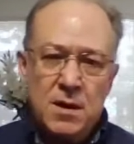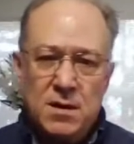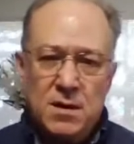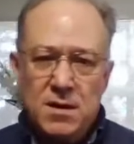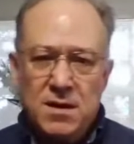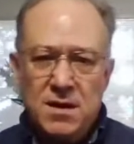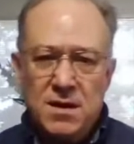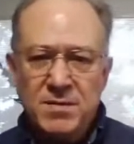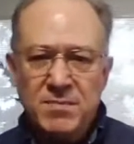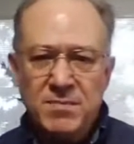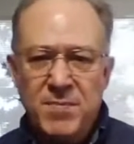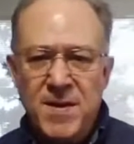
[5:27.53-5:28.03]

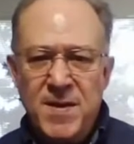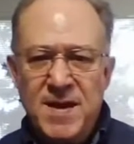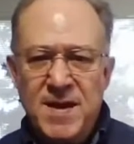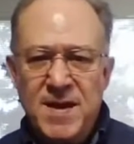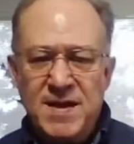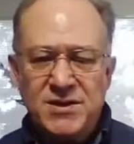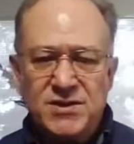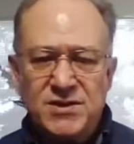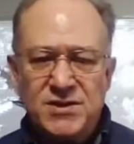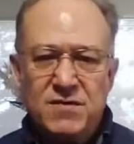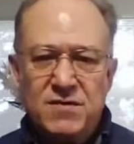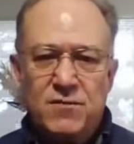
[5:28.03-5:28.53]

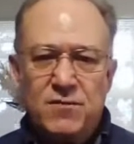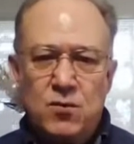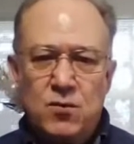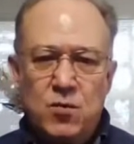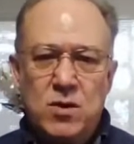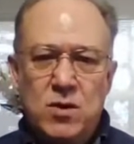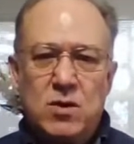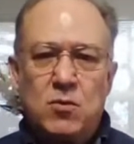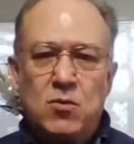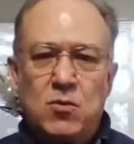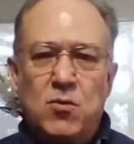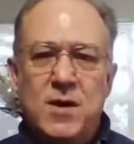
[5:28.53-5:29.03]
Onpassive
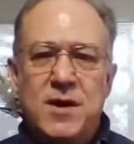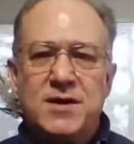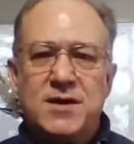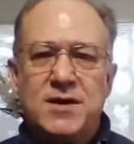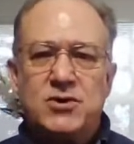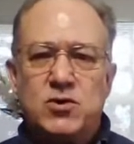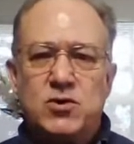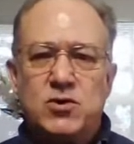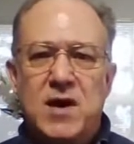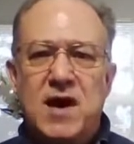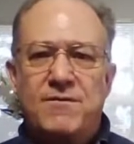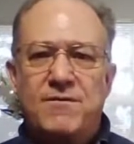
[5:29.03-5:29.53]
will run
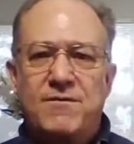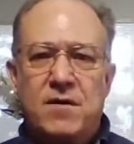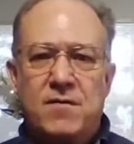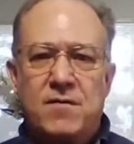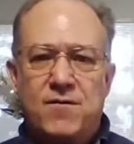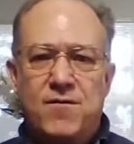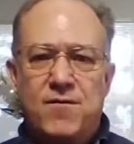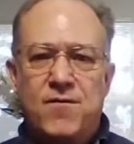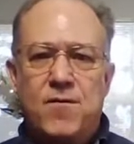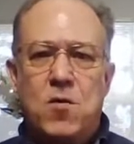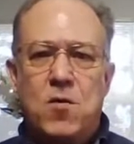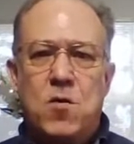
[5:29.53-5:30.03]

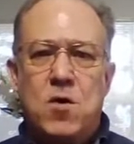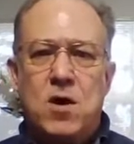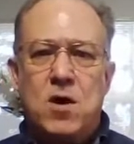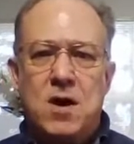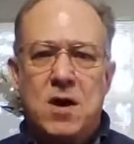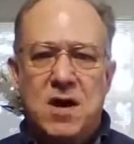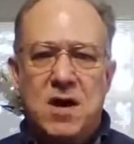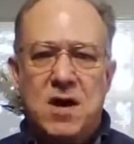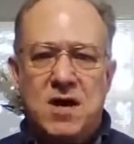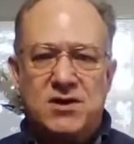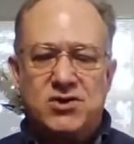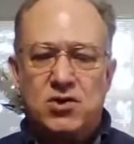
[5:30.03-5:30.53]
traffic for
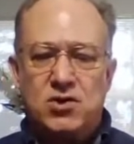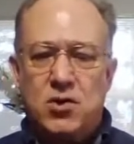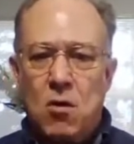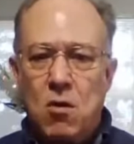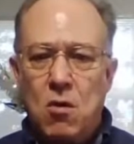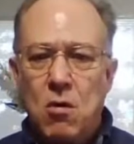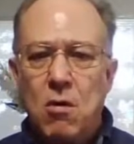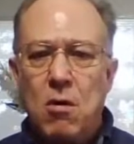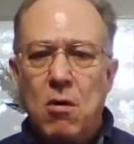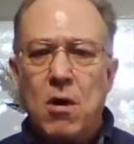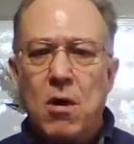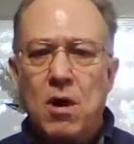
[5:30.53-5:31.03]
us,
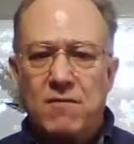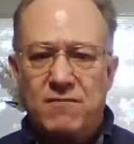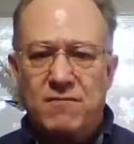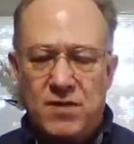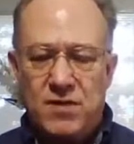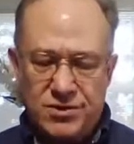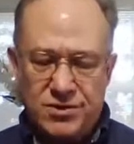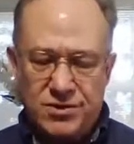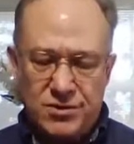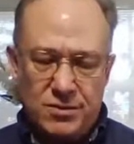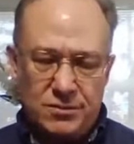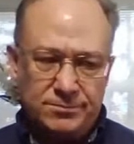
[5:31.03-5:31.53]
all of
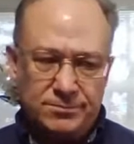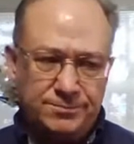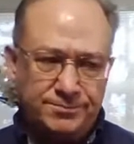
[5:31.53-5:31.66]
us.